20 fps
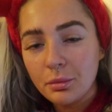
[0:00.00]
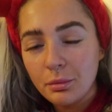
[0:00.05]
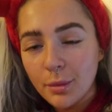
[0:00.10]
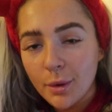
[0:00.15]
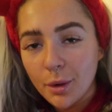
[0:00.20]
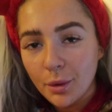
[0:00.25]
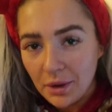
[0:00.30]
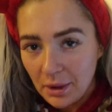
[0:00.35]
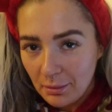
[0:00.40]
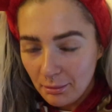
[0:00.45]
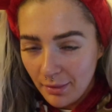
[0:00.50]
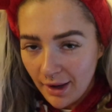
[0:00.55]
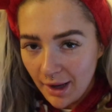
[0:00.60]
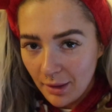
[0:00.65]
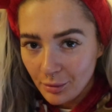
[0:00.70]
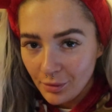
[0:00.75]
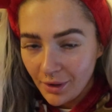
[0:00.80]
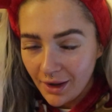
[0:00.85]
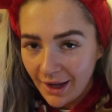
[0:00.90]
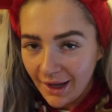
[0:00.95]
morning,
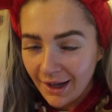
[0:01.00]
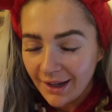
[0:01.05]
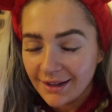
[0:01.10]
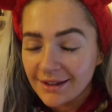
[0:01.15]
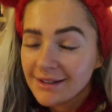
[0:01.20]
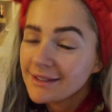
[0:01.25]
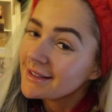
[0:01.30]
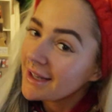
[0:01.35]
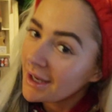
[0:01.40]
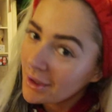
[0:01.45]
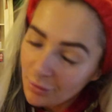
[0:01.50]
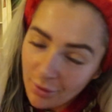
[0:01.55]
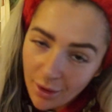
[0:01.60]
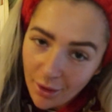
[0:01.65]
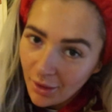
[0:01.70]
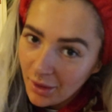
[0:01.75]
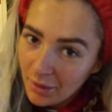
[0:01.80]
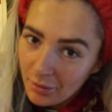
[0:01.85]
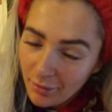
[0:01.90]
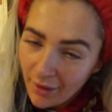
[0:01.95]
pumpkins, and
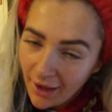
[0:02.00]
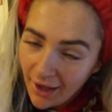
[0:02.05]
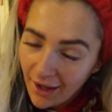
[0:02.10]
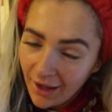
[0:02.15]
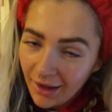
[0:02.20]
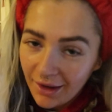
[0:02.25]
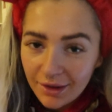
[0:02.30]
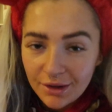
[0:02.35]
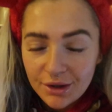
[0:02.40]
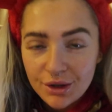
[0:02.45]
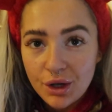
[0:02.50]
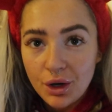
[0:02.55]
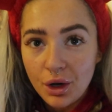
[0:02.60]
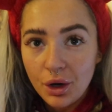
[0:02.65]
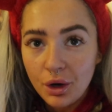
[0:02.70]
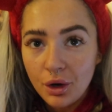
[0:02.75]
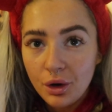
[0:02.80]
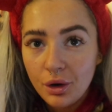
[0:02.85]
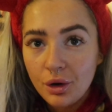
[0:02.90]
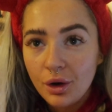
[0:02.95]
welcome back
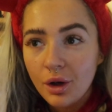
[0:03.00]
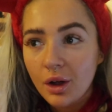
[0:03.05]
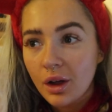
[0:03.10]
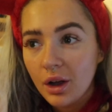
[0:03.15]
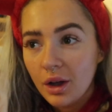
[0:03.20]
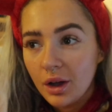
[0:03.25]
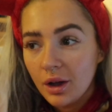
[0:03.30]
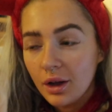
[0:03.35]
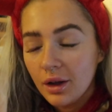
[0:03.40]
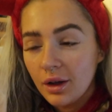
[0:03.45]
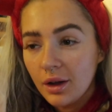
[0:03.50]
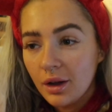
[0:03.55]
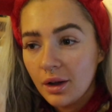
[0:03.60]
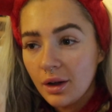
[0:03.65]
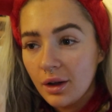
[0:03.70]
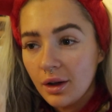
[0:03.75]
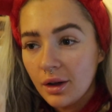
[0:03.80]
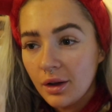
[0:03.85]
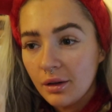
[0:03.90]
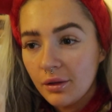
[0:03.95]
to
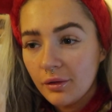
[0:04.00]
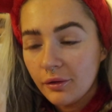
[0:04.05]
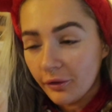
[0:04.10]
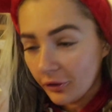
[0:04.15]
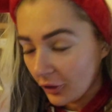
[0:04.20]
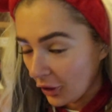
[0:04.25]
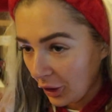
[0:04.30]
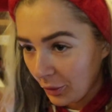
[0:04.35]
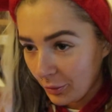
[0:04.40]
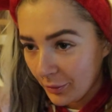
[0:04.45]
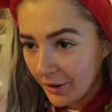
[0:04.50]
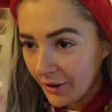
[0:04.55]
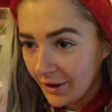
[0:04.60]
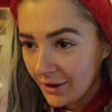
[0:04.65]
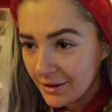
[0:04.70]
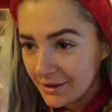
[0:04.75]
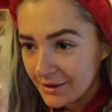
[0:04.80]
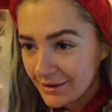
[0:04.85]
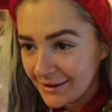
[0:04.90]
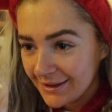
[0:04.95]

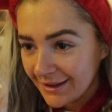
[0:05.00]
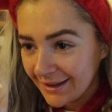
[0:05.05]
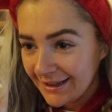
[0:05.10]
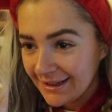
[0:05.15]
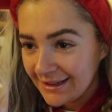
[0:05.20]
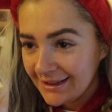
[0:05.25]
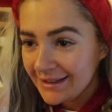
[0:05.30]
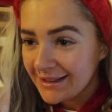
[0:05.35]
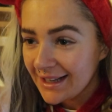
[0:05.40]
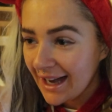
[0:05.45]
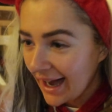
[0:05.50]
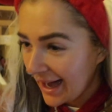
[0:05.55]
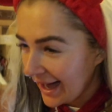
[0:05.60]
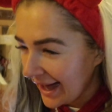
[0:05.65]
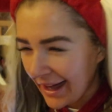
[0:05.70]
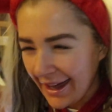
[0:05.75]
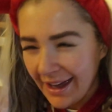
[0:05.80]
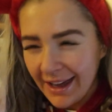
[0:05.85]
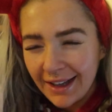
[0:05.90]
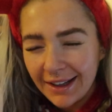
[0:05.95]
Vlogmas
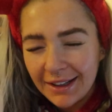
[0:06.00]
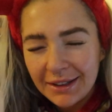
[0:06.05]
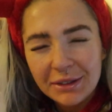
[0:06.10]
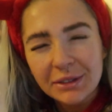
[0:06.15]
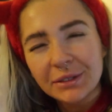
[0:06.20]
day